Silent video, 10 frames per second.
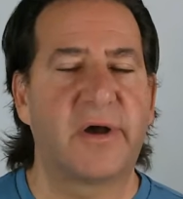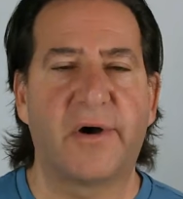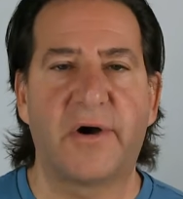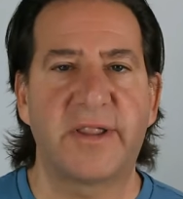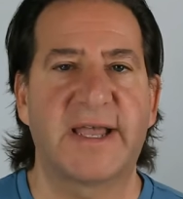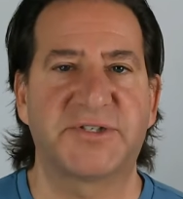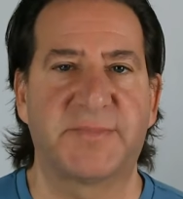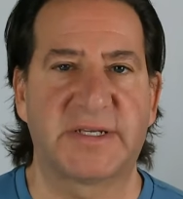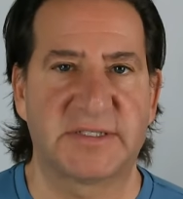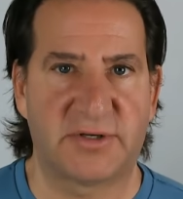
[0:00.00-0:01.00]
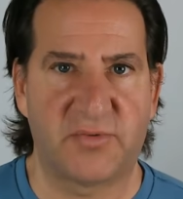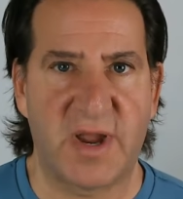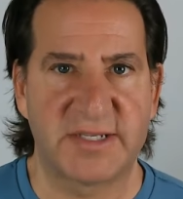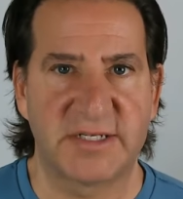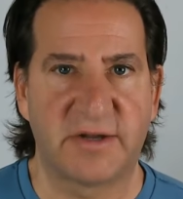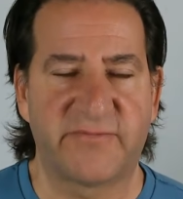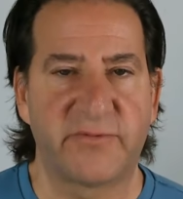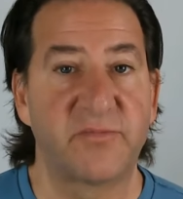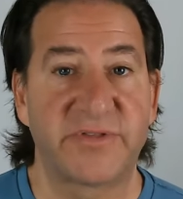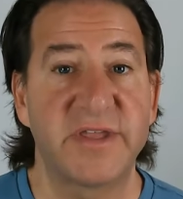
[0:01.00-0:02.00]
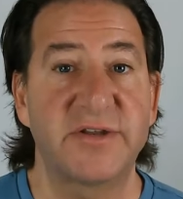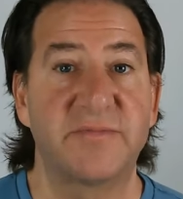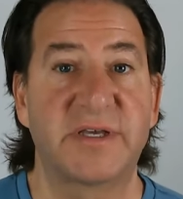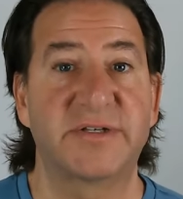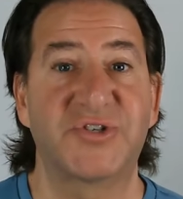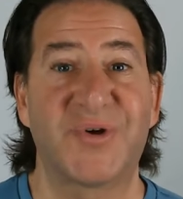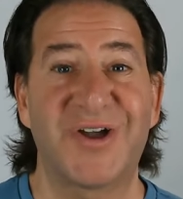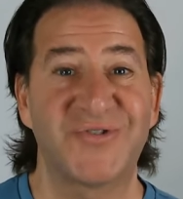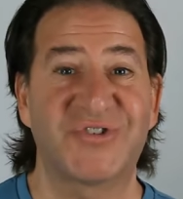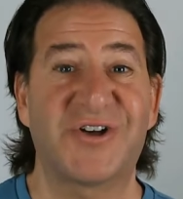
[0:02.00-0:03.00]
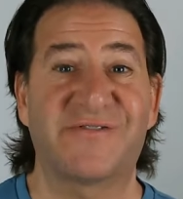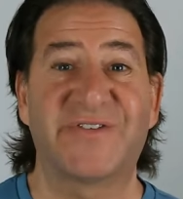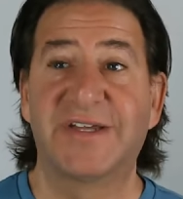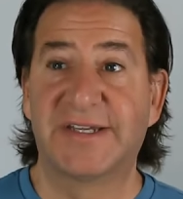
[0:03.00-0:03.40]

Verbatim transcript: all aspects that are rising up from within you, because your higher self